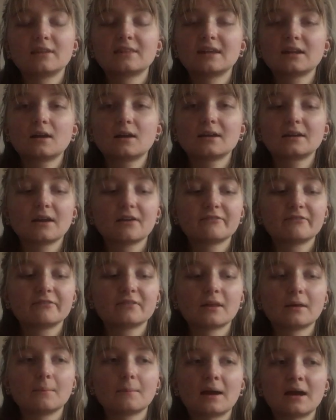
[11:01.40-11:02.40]
I think I give
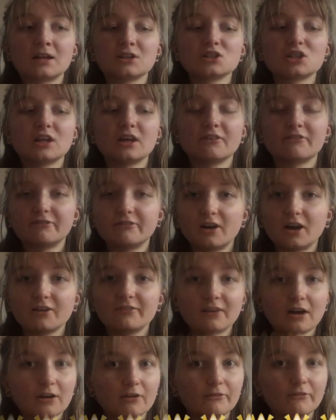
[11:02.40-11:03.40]
them actually a
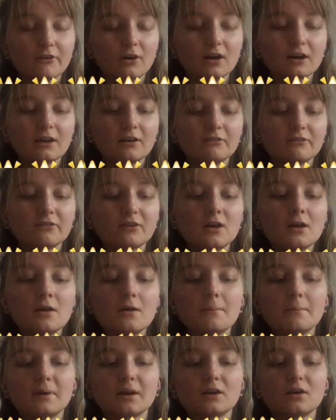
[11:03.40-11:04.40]
5 out of 5
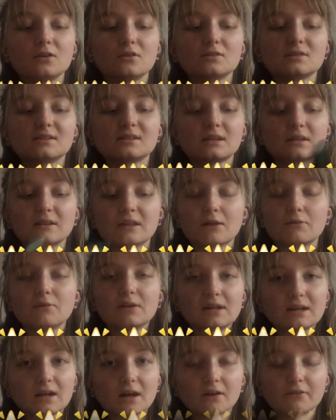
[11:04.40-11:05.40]
because they're
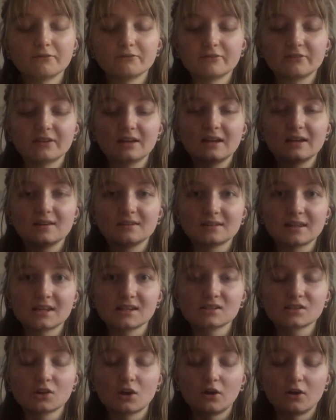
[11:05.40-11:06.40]
really comfy, they're
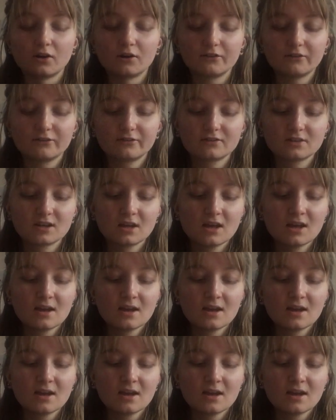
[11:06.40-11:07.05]
soft,